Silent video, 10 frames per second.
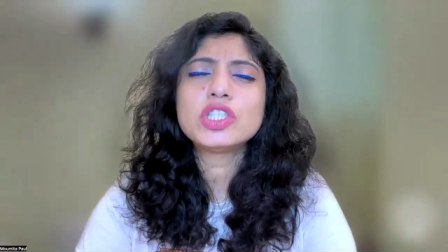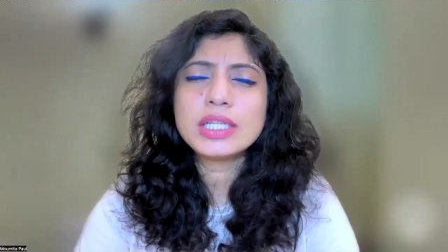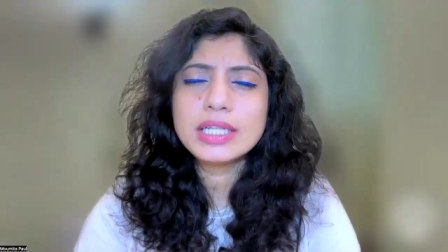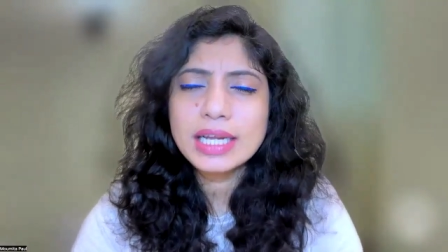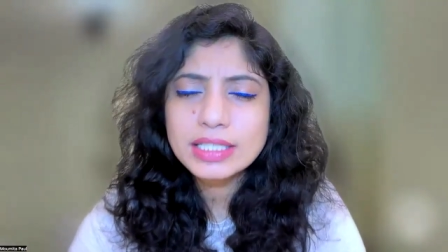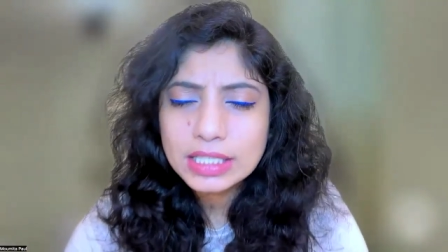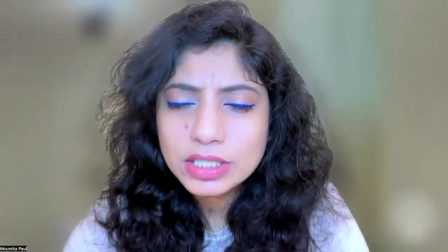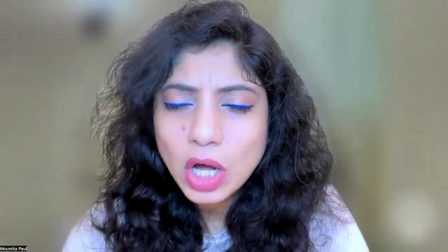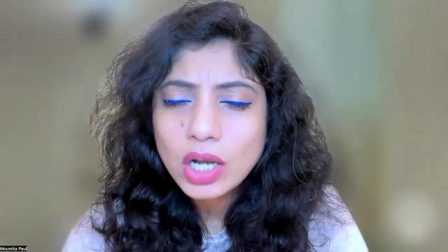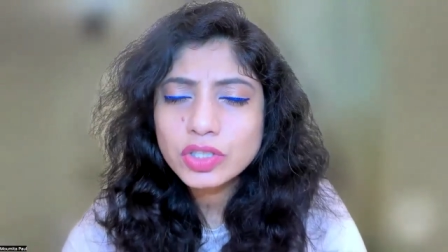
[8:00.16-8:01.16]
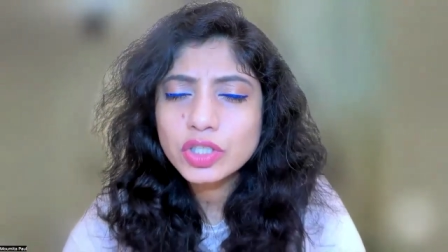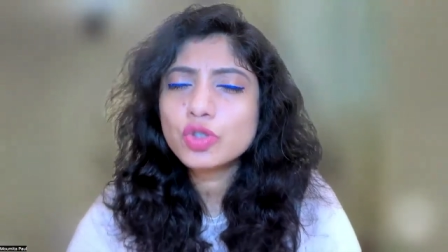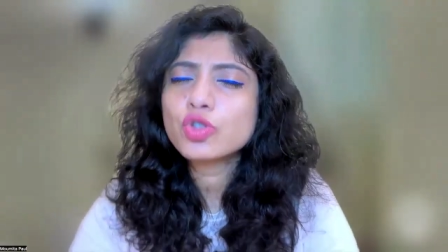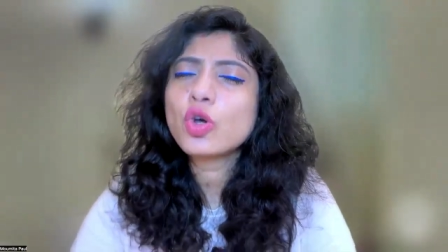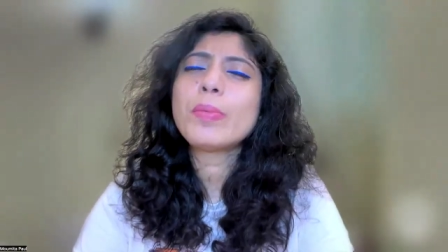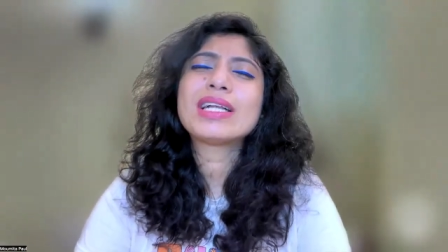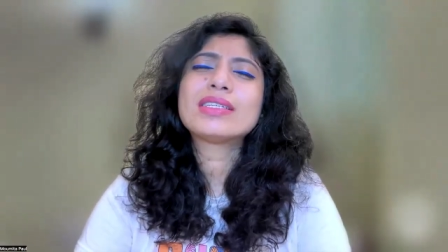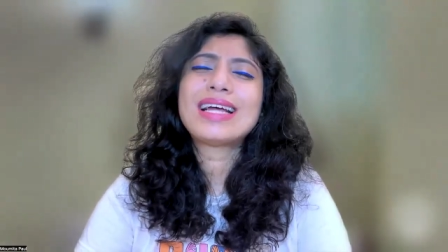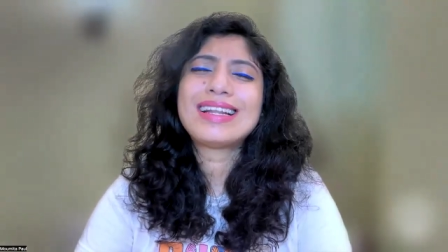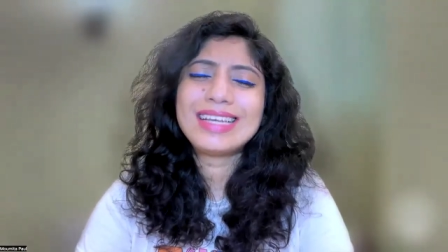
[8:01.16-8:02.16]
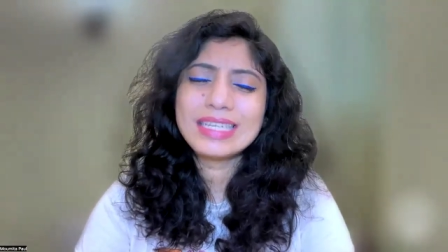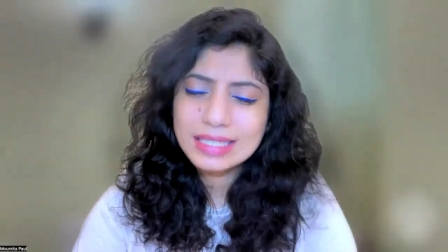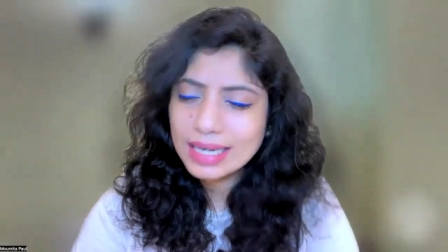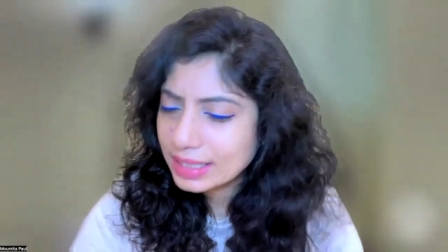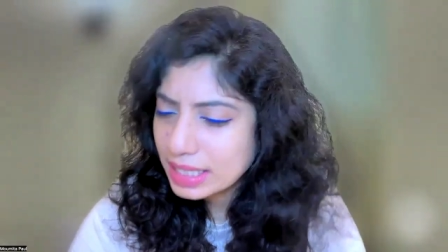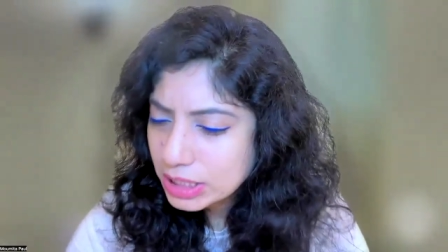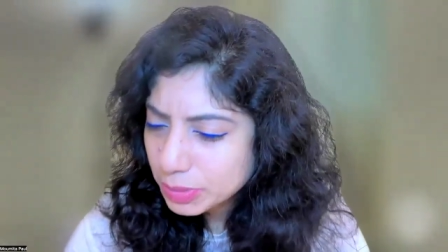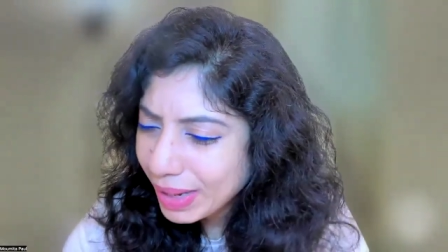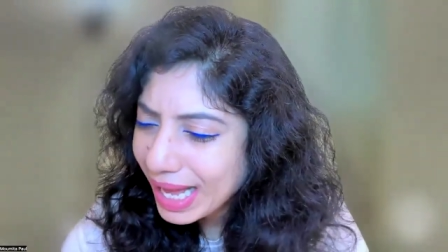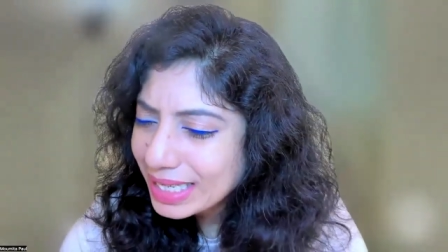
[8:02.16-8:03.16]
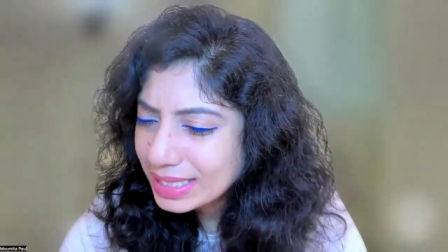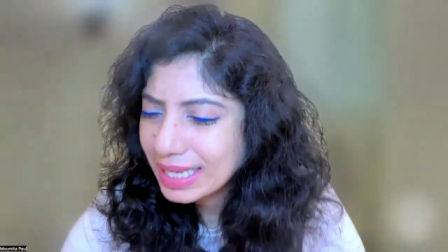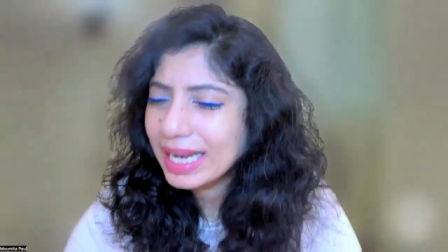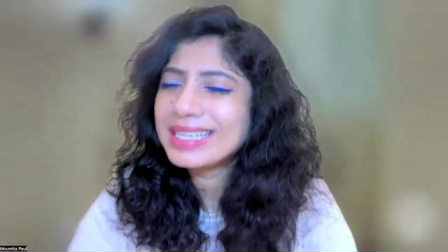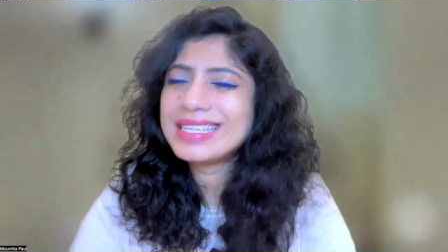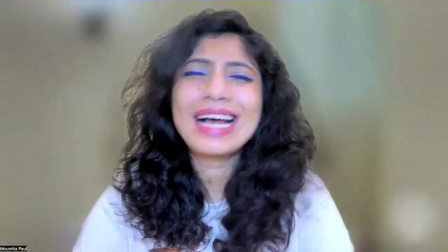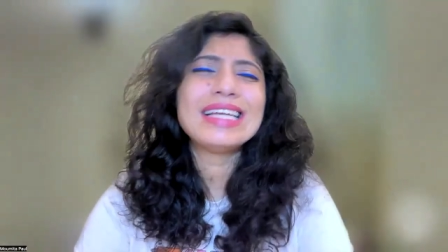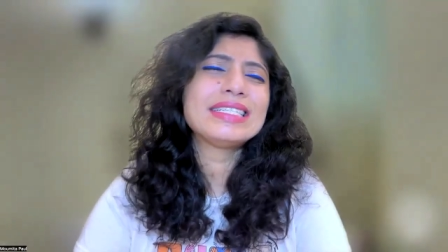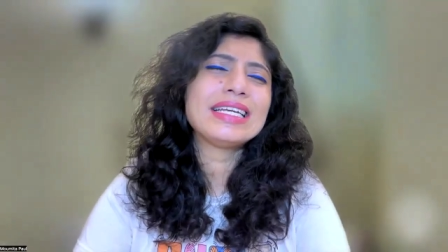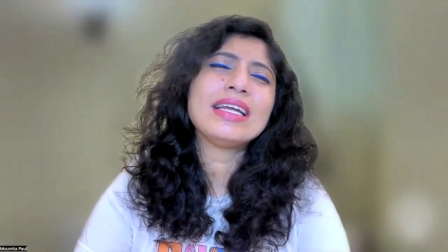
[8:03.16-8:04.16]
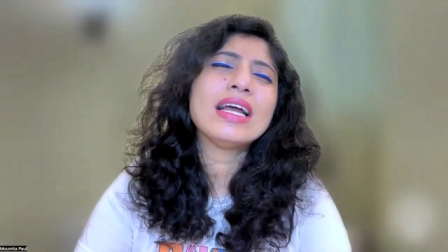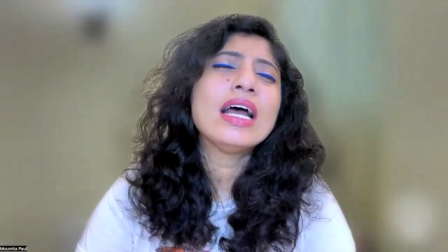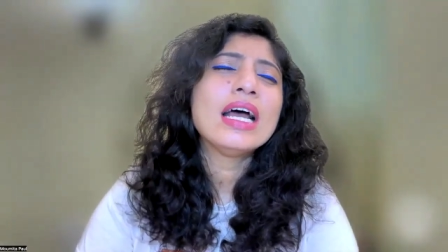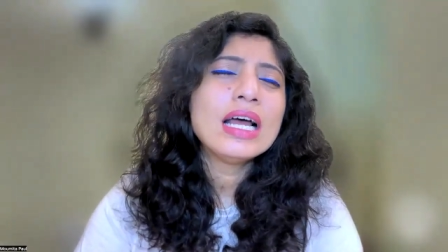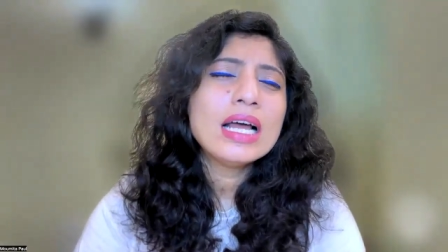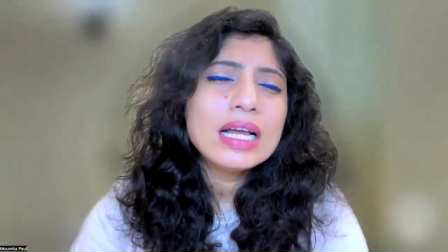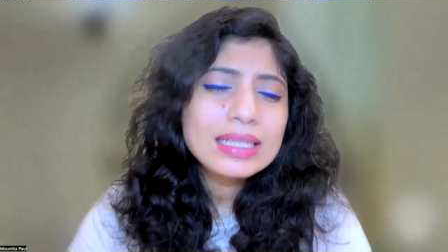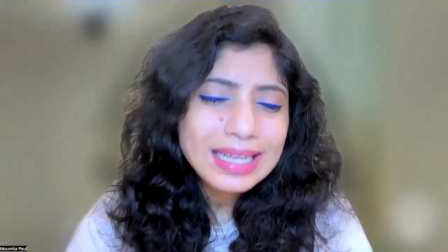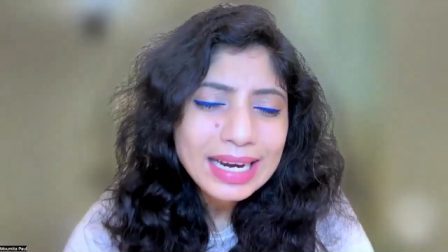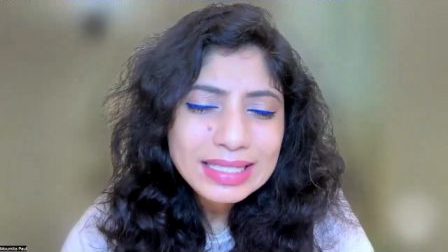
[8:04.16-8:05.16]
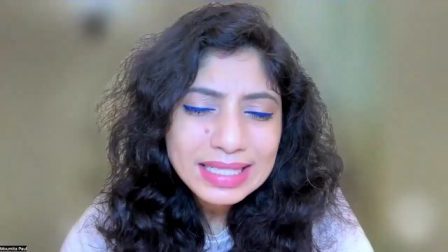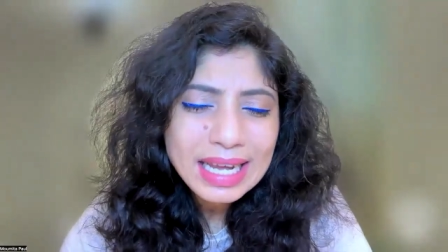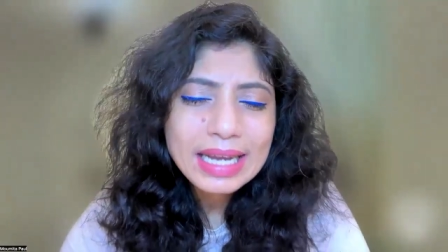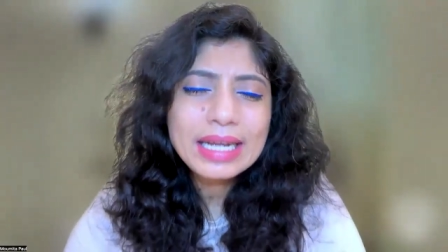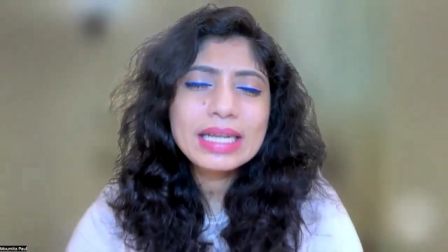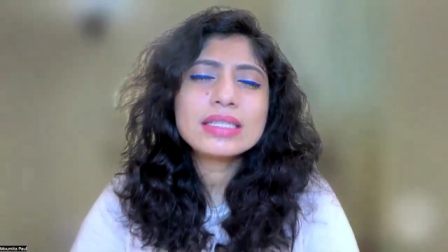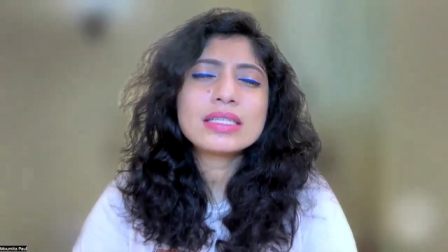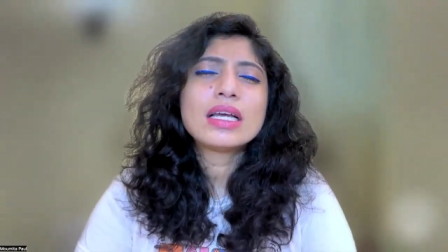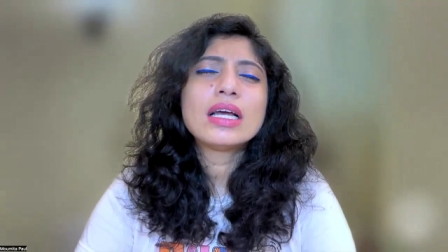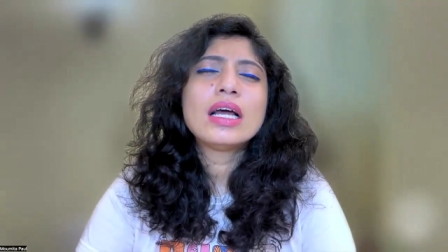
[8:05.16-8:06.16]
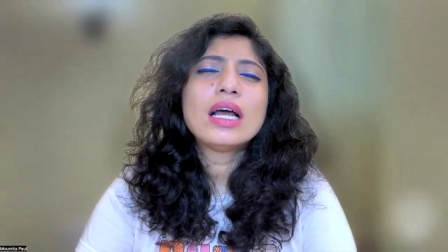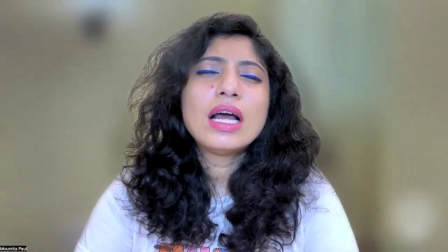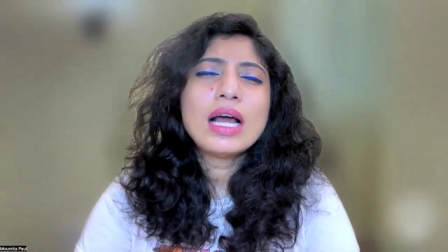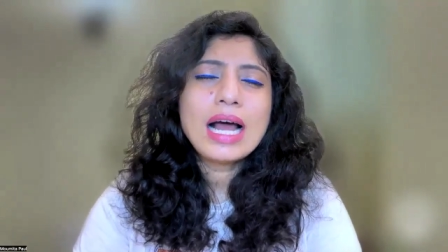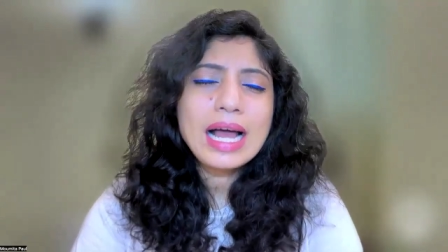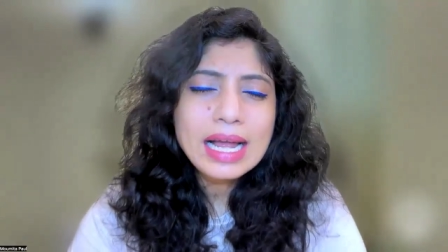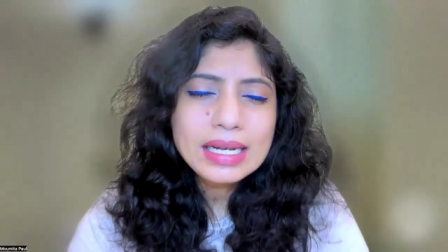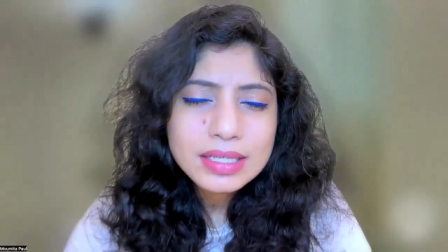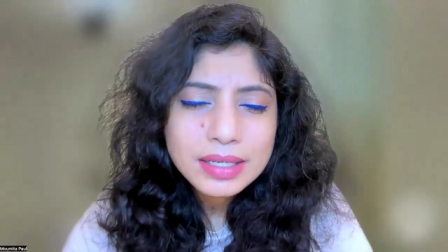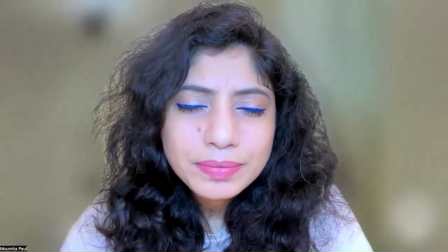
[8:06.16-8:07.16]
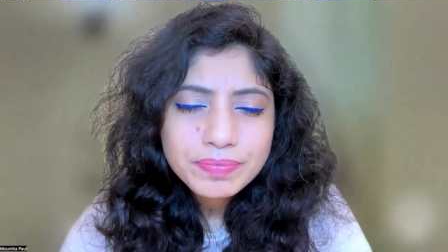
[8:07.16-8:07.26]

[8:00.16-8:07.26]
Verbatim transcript: in their technology, so much that they started splicing and dicing their DNAs and